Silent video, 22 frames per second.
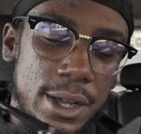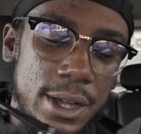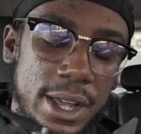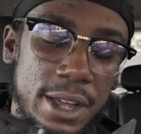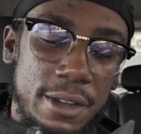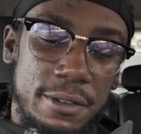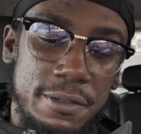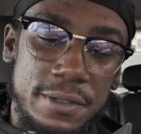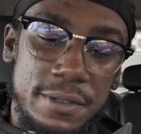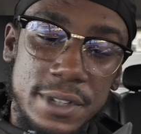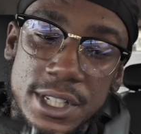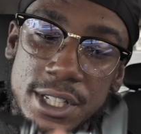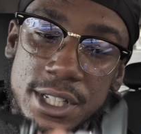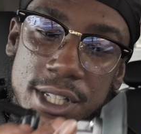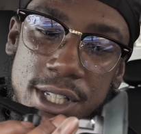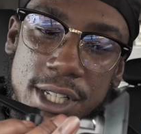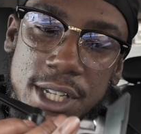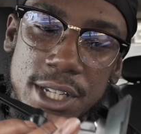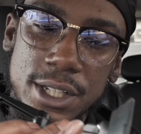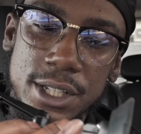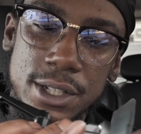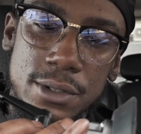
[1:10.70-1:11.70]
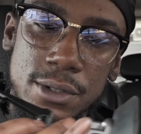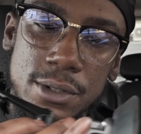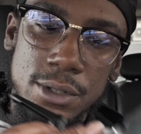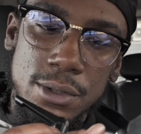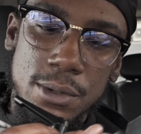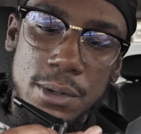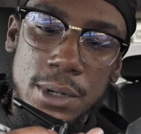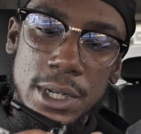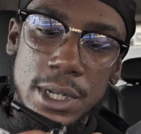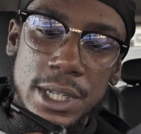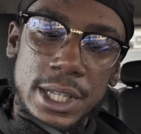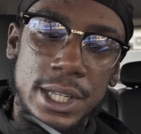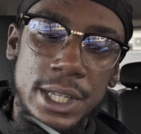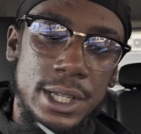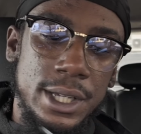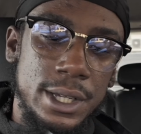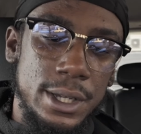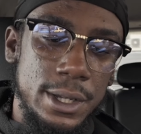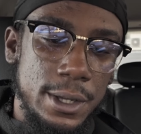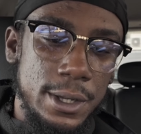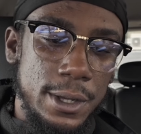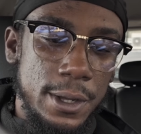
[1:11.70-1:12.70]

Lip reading: if this is any good quality.